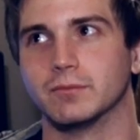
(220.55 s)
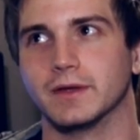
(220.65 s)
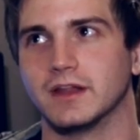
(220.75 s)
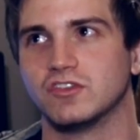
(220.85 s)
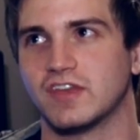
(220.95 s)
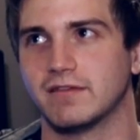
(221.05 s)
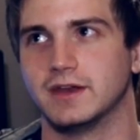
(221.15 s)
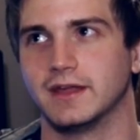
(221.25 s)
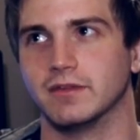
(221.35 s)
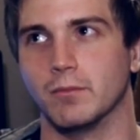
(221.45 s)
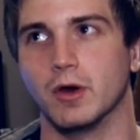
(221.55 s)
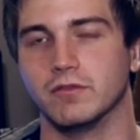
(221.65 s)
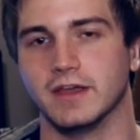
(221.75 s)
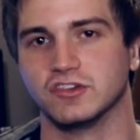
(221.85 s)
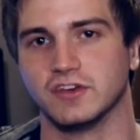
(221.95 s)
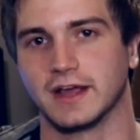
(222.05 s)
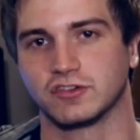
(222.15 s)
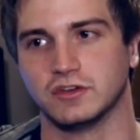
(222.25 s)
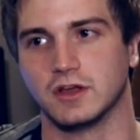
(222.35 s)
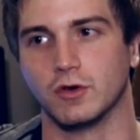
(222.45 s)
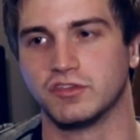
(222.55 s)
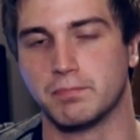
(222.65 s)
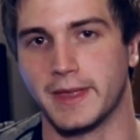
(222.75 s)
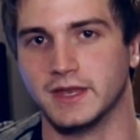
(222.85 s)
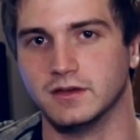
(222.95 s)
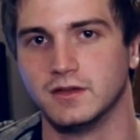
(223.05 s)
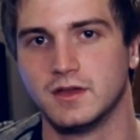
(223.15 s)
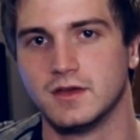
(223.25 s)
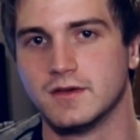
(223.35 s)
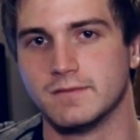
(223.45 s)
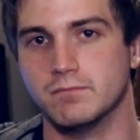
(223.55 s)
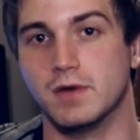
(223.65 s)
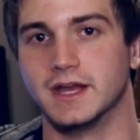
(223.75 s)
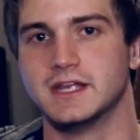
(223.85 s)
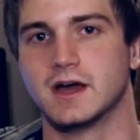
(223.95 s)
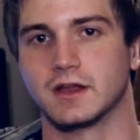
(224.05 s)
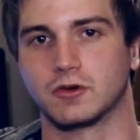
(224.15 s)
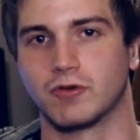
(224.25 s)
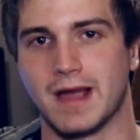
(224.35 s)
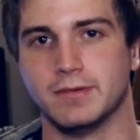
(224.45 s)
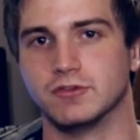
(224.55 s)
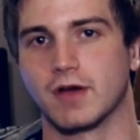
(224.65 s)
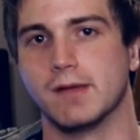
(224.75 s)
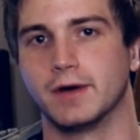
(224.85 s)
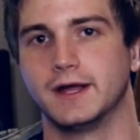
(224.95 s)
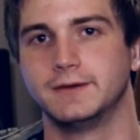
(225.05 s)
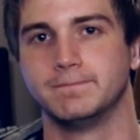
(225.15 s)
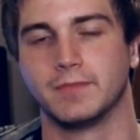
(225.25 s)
but I just haven't had the motivation to actually go spend money on a crappy tripod.